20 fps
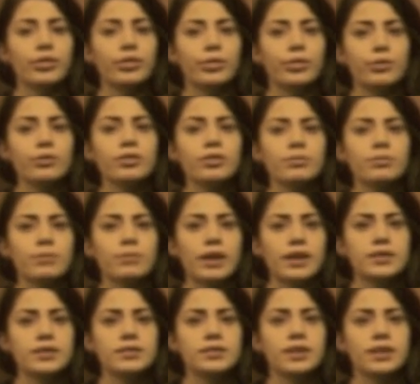
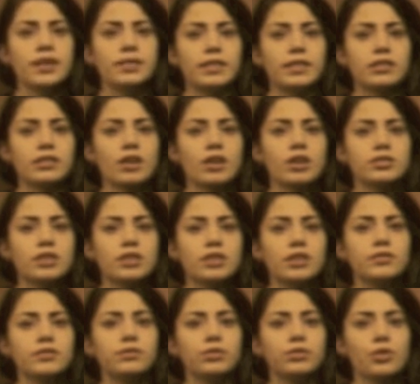Toothpaste that
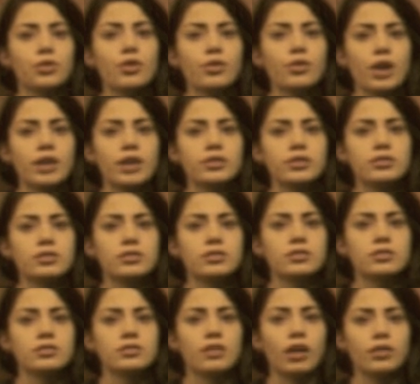contain fluoride
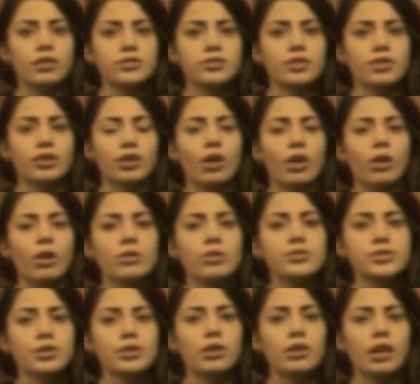salts are
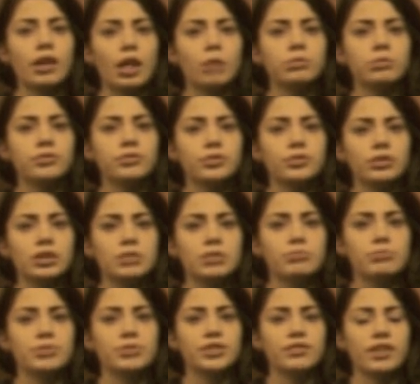also helpful
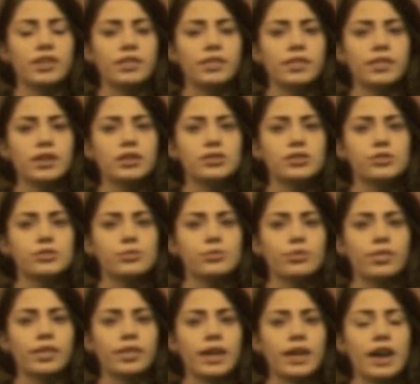in preventing
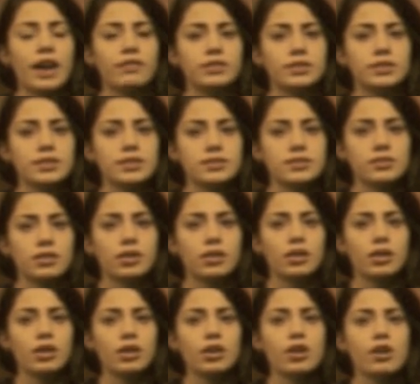tooth cavities.
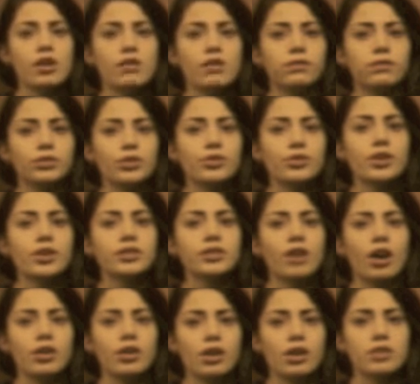Fluoride
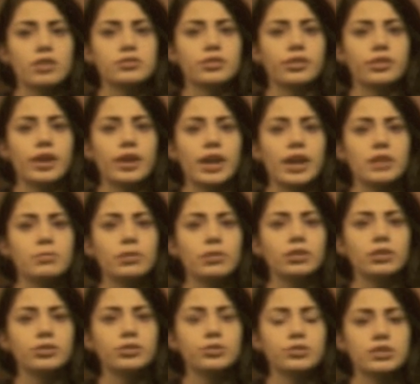ions are
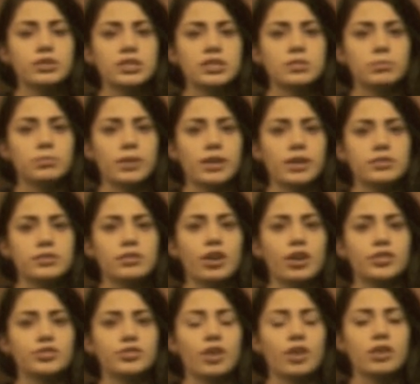able to displace
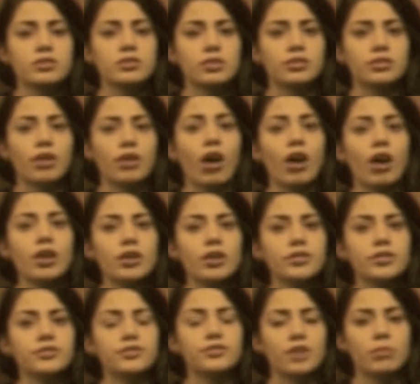hydroxide
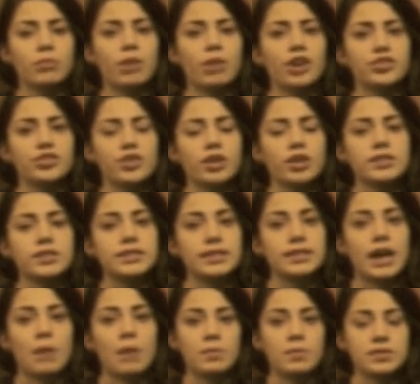ion from
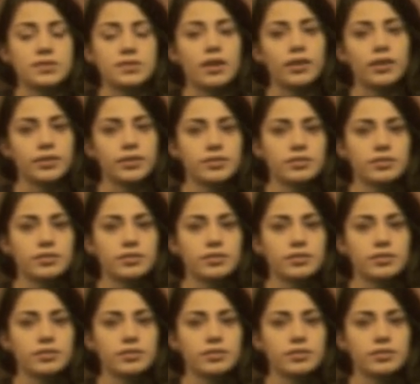hydroxyapatite.